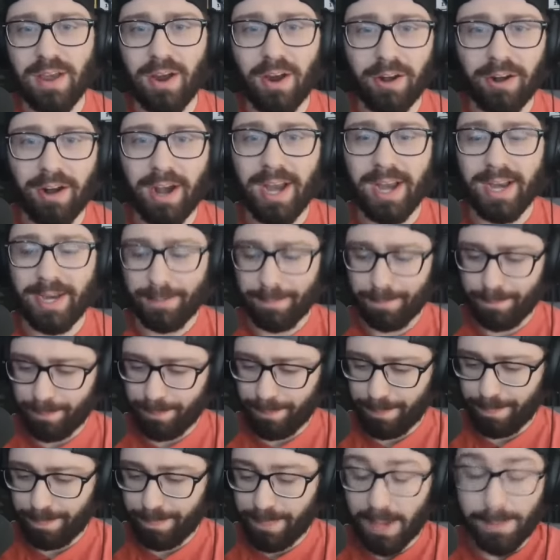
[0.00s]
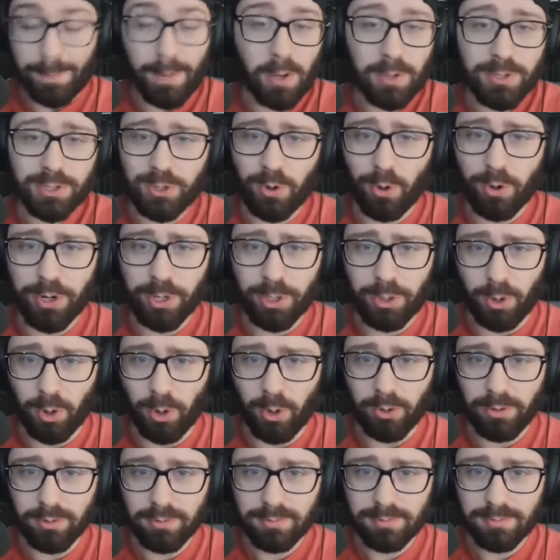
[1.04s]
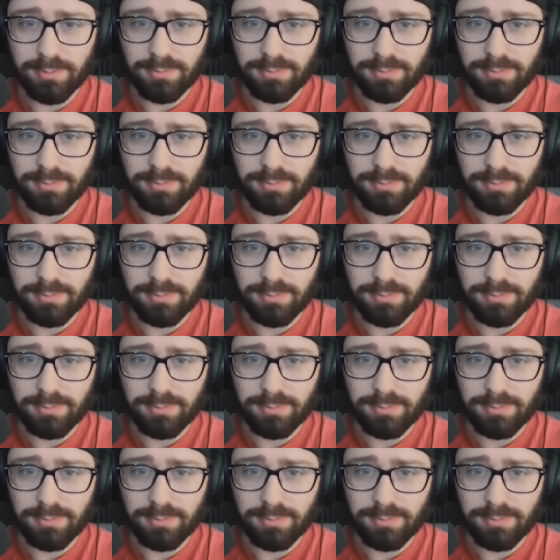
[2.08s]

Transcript: all right, they both scored a goal.